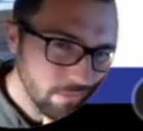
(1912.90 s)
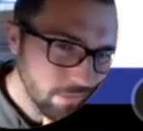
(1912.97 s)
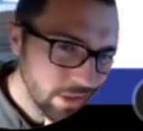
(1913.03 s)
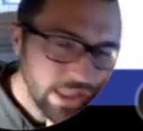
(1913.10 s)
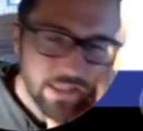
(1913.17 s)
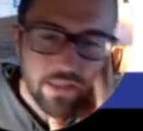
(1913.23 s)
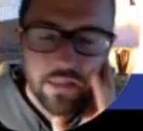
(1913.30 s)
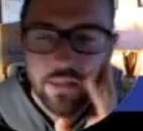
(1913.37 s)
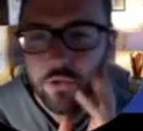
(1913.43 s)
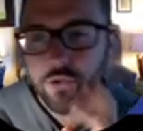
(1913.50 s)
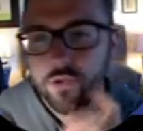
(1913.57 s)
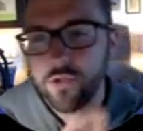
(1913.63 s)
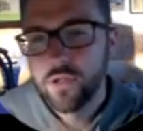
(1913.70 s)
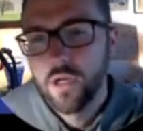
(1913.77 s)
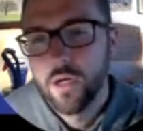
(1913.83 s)

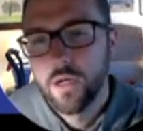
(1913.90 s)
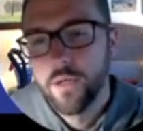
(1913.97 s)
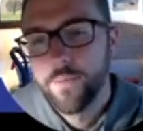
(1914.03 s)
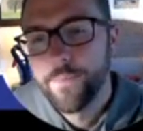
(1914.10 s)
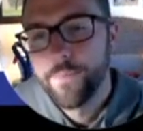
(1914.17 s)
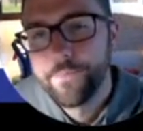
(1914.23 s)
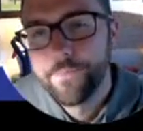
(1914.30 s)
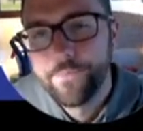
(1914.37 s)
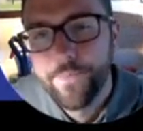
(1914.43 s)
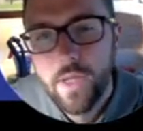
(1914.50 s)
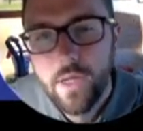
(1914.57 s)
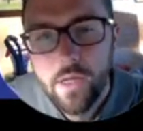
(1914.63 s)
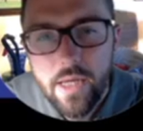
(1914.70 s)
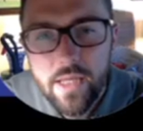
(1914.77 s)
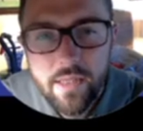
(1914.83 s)
those
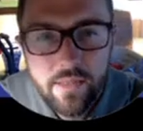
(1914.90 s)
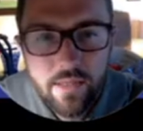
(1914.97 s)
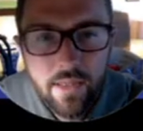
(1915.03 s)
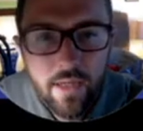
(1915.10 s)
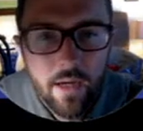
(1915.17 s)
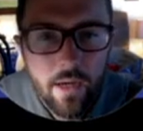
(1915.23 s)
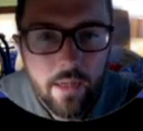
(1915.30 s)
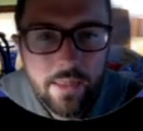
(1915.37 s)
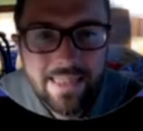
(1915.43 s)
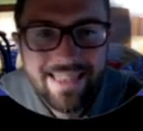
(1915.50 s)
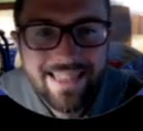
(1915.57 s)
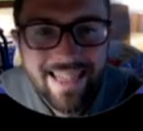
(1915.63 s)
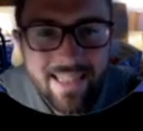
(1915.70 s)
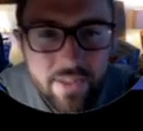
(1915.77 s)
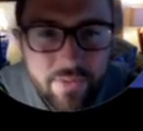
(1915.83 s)

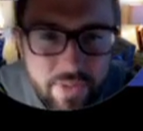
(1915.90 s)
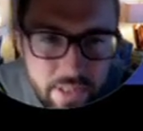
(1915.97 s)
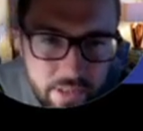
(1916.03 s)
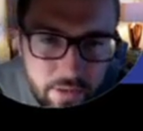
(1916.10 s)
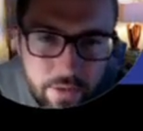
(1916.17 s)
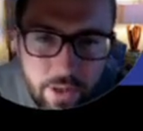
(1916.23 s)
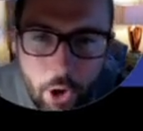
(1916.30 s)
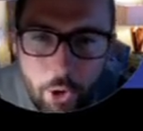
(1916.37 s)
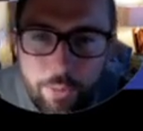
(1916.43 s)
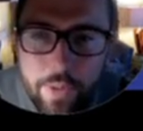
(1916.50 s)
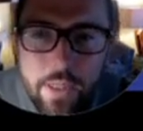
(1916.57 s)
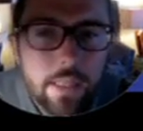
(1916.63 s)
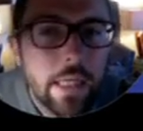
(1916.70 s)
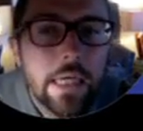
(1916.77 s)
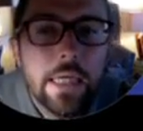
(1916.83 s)
intensive insulin
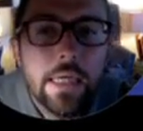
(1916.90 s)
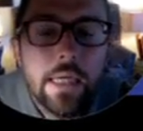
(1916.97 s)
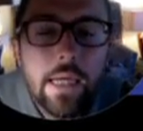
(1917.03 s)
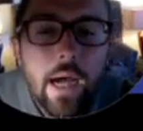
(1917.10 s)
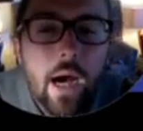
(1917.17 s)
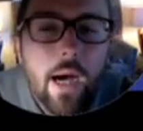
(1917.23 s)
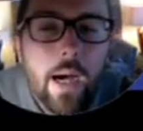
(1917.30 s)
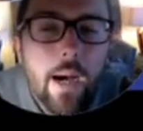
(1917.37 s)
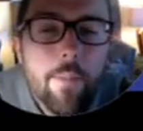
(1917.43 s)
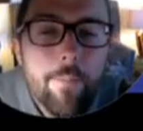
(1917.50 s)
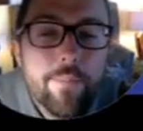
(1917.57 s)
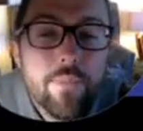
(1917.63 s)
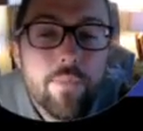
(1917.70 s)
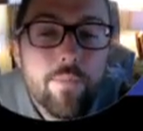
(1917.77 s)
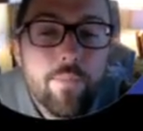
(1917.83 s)
therapy.
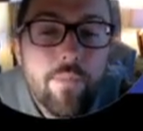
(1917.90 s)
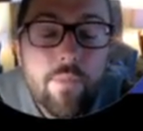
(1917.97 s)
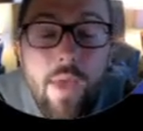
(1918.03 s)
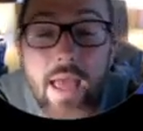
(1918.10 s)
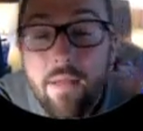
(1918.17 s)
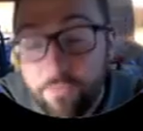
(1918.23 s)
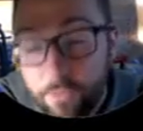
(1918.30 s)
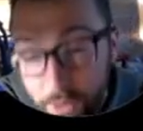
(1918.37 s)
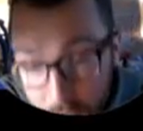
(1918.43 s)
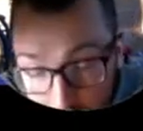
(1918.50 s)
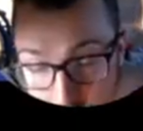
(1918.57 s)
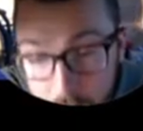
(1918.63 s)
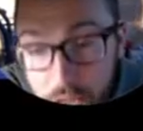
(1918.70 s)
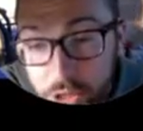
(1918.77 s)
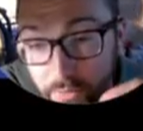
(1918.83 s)
And for
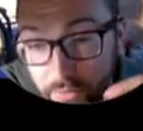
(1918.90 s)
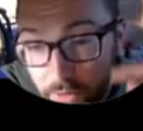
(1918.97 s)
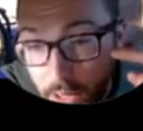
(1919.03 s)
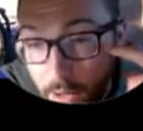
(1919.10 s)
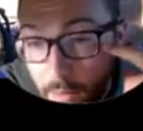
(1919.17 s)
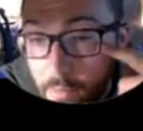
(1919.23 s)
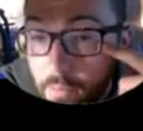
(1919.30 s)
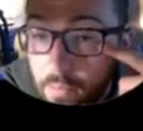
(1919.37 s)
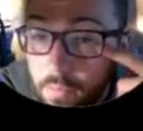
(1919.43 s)
each of them,